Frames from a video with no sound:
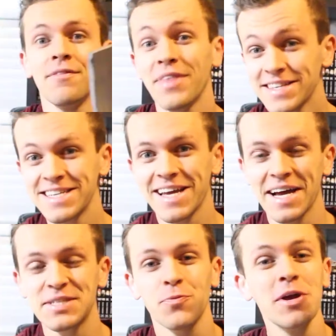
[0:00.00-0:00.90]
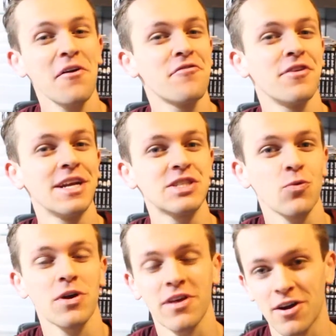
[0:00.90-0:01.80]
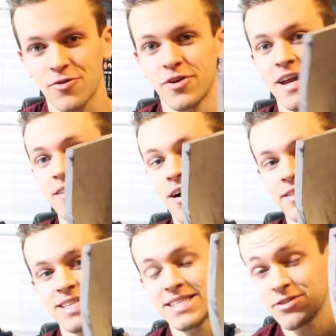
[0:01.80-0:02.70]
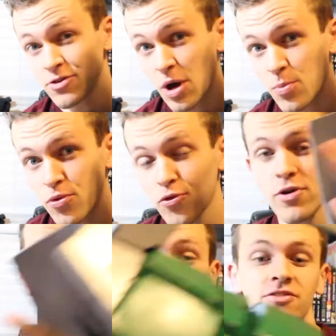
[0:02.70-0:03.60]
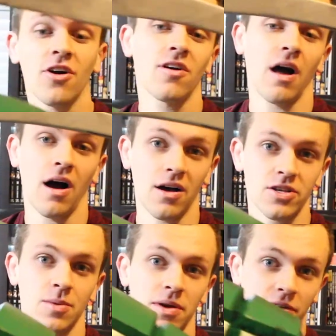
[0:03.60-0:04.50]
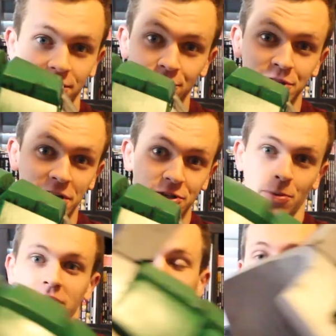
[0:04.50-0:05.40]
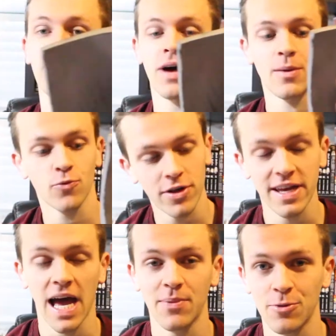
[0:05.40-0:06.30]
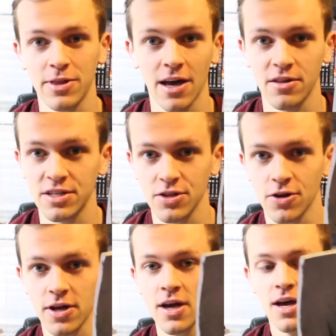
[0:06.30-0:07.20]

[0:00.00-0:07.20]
That's it, guys. We are finished with our grenade gauntlets. They turned out pretty darn awesome, if I do say so myself. I'm really happy with how these look.